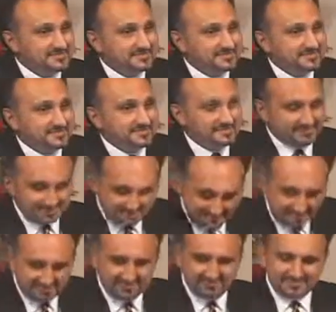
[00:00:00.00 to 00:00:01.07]

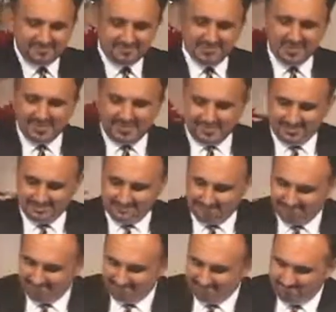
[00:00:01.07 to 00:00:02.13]

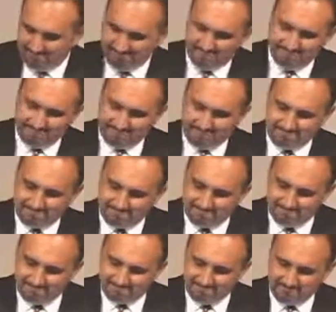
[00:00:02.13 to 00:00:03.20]

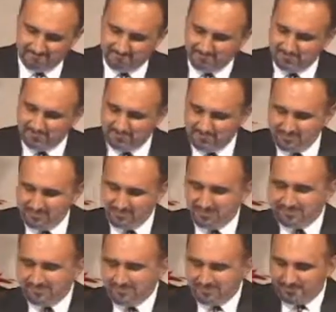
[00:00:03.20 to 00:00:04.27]

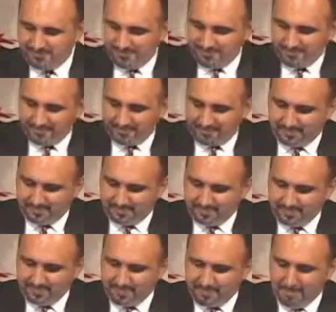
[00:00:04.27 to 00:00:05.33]

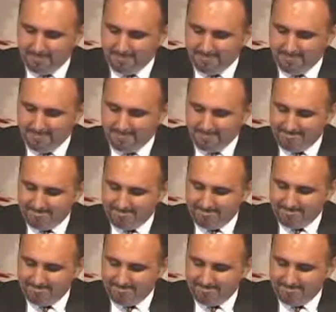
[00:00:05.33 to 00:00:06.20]
(no one is talking)